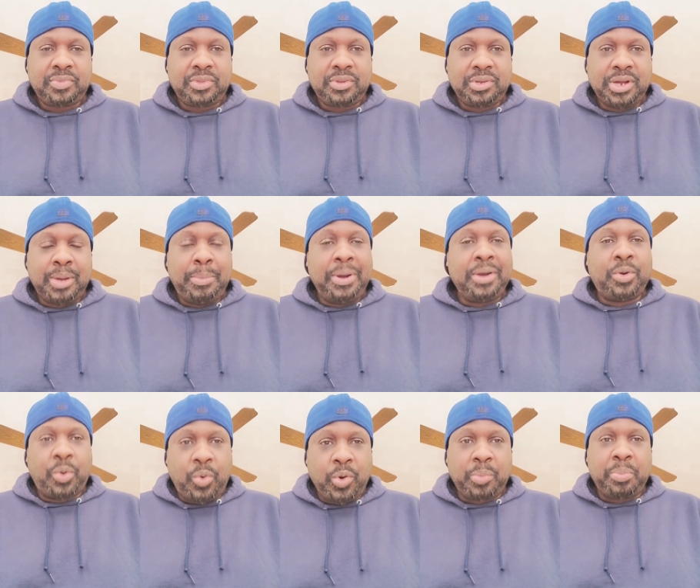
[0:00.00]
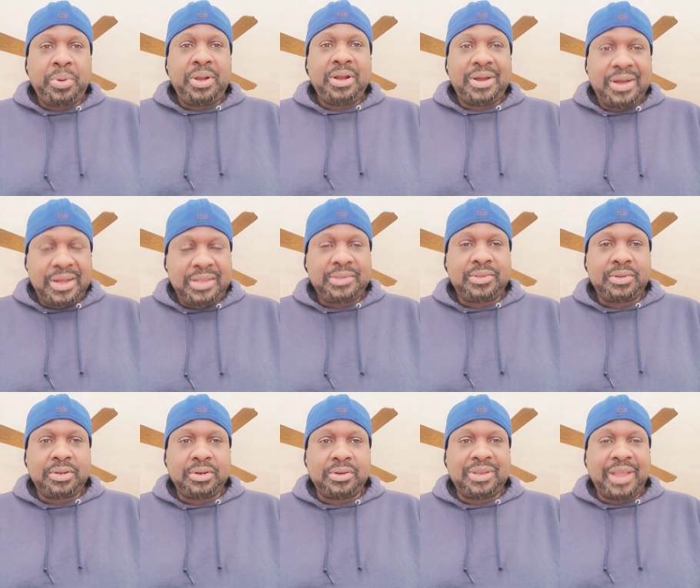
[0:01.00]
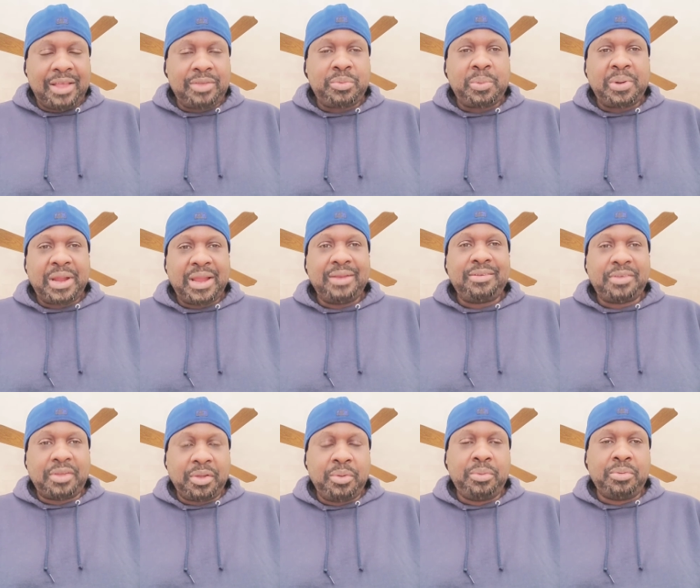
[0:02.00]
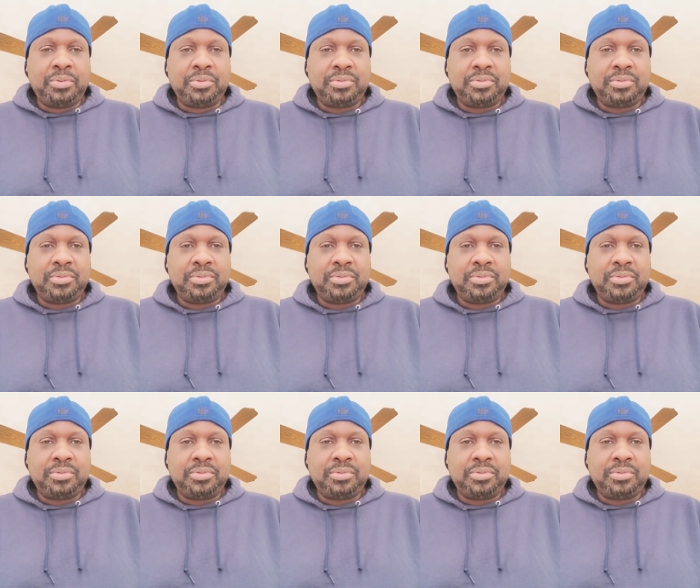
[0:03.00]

I'm a corporate hustler. That's what I do.